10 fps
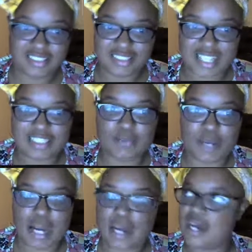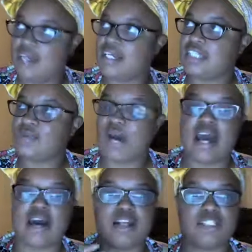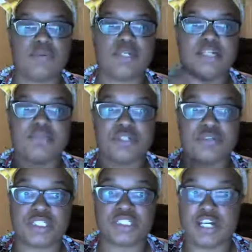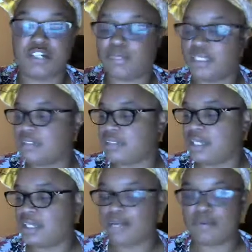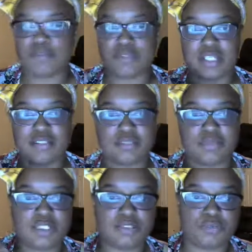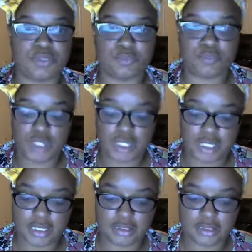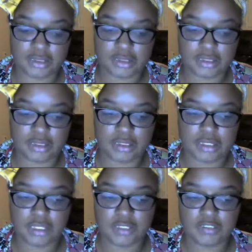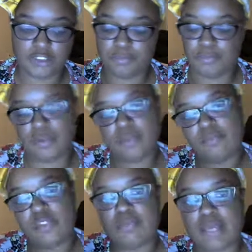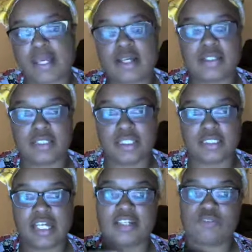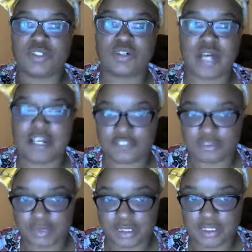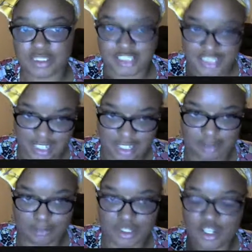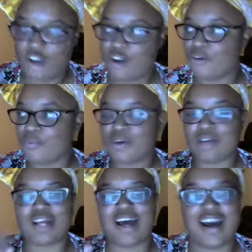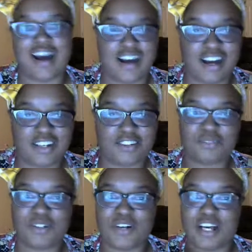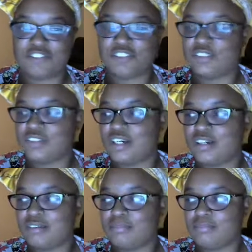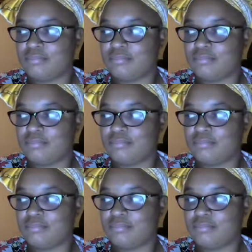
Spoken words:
that's why I also wanted to bring you on the show, because like a lot of people think just because we want to make it clear that we don't have to be ashamed, or we don't have to hide, or we don't have to